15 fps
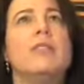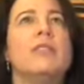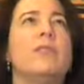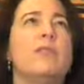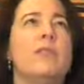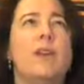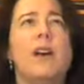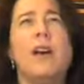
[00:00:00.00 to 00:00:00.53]

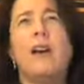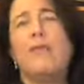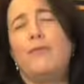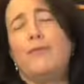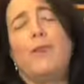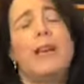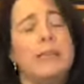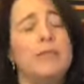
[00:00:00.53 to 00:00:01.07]
of
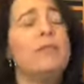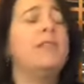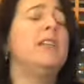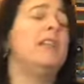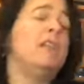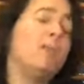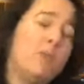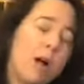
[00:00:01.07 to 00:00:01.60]

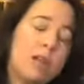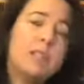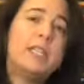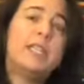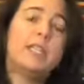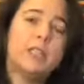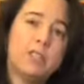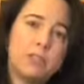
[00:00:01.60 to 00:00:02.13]
effectively
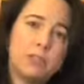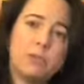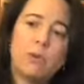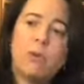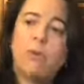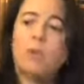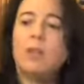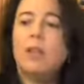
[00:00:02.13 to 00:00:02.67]
quality
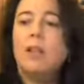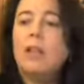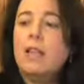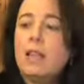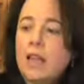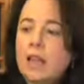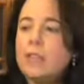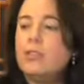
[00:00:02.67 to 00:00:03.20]
control
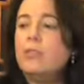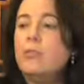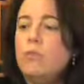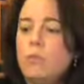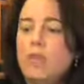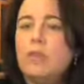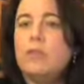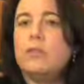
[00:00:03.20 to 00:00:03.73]
as you
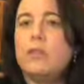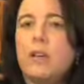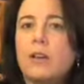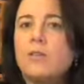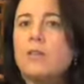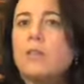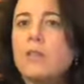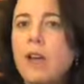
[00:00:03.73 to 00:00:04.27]
winnow
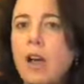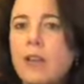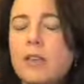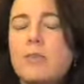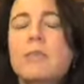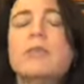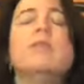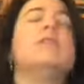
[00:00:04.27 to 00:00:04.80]
down the
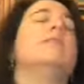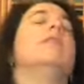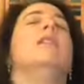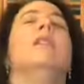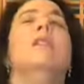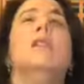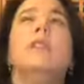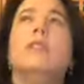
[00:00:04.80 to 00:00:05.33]
documents,
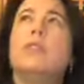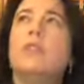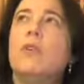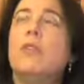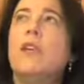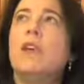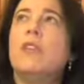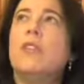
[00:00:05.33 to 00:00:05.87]

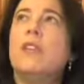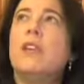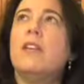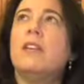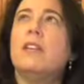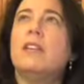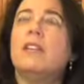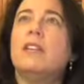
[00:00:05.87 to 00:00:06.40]
so that
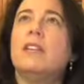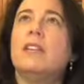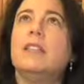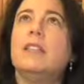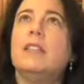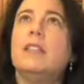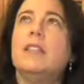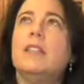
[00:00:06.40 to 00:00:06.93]
there is
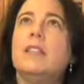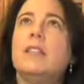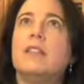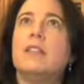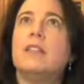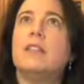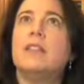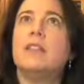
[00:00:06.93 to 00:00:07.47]
at
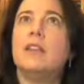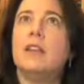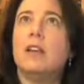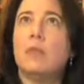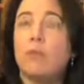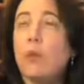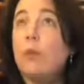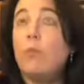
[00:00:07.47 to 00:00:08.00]
least
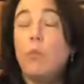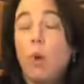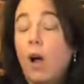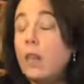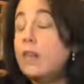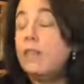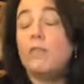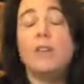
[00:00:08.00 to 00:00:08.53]

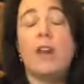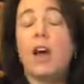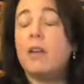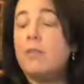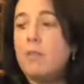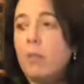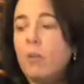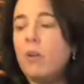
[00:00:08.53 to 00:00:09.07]
one, if
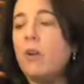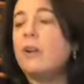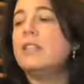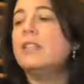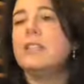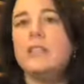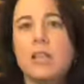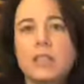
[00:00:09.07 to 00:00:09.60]
not more,
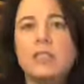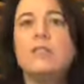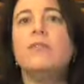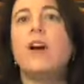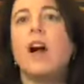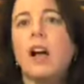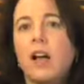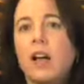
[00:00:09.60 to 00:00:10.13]
sets
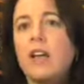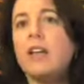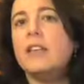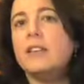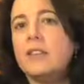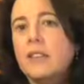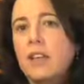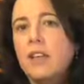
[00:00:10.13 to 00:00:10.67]
of
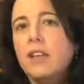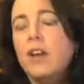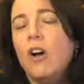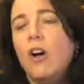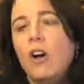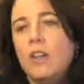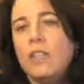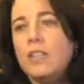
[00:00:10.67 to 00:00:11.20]
eyes
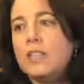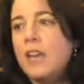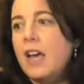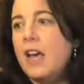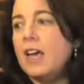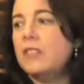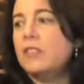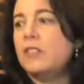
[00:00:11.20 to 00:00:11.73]
on the
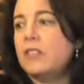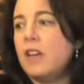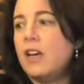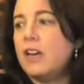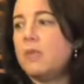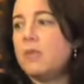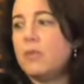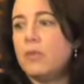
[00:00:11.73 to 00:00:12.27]
task to
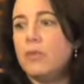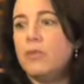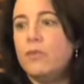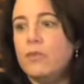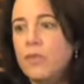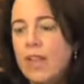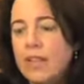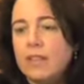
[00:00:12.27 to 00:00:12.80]
kind of
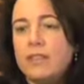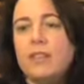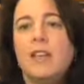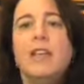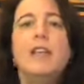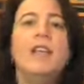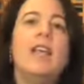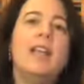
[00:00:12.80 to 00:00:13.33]
prevent
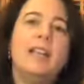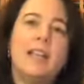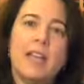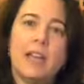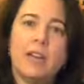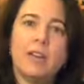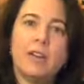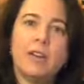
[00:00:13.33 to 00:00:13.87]

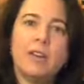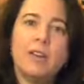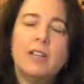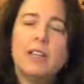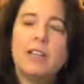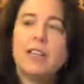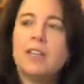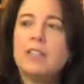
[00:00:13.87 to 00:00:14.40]
any error.
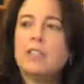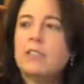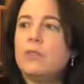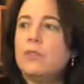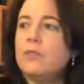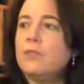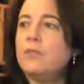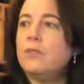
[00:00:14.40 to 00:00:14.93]
It's
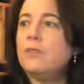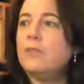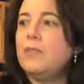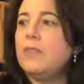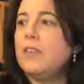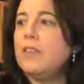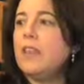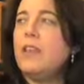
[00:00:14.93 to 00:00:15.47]
sort
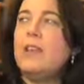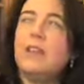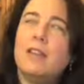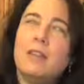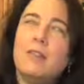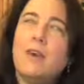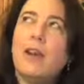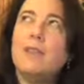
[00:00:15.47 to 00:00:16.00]
of,
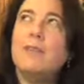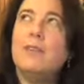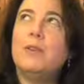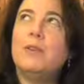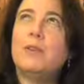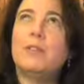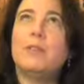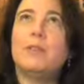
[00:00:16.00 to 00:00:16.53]
in my
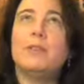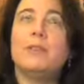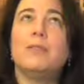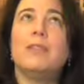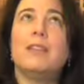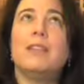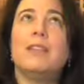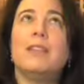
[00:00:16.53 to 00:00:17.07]
view, it's sort
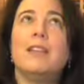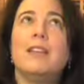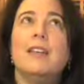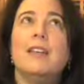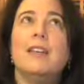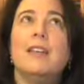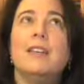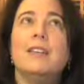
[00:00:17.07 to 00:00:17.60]
of like
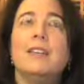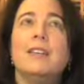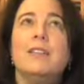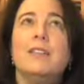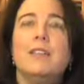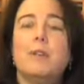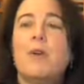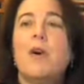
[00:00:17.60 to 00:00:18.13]
the
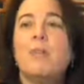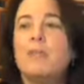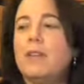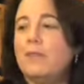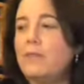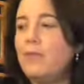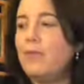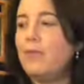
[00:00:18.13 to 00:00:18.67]

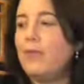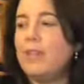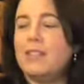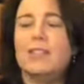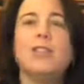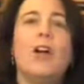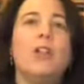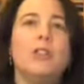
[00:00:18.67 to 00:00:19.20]
Department of
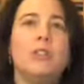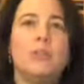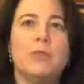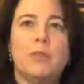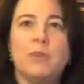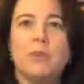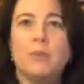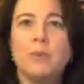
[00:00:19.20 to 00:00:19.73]
Defense
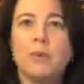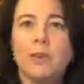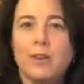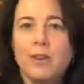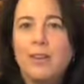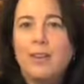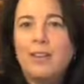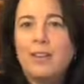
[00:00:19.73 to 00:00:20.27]
ultra
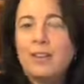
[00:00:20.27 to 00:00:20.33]
super,